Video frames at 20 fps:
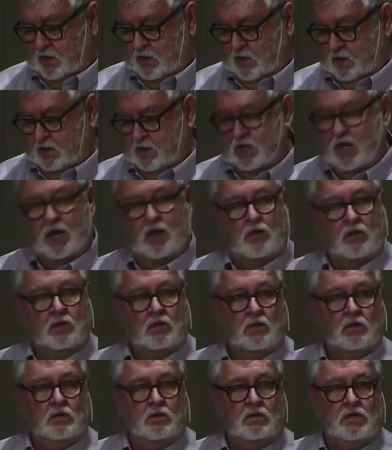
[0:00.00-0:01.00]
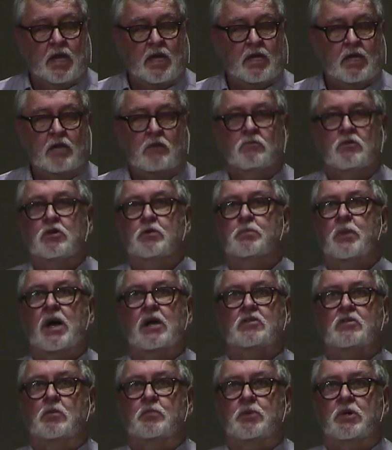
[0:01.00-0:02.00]
Now, taking
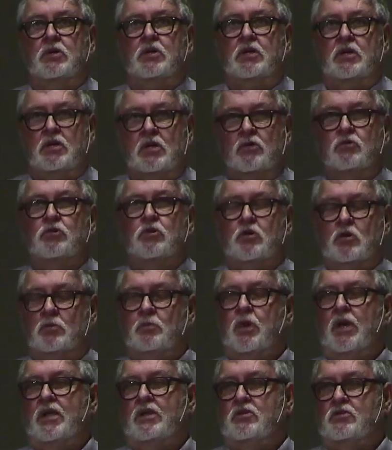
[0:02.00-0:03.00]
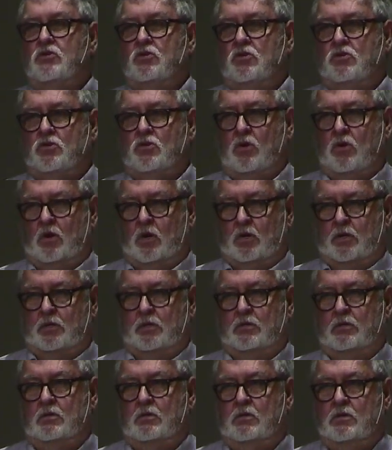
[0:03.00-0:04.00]
responsibility, here's a good place to start.
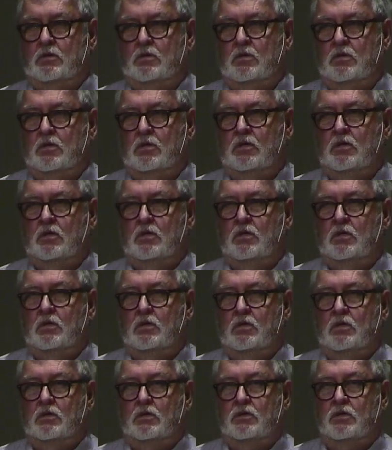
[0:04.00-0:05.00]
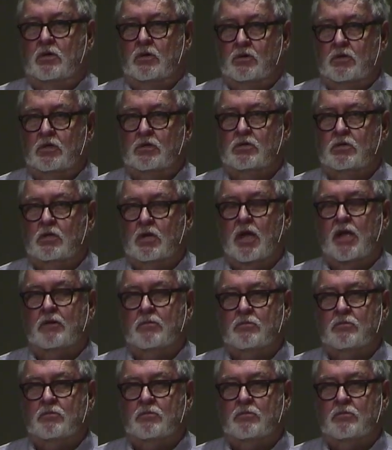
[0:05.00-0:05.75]
You know, this is like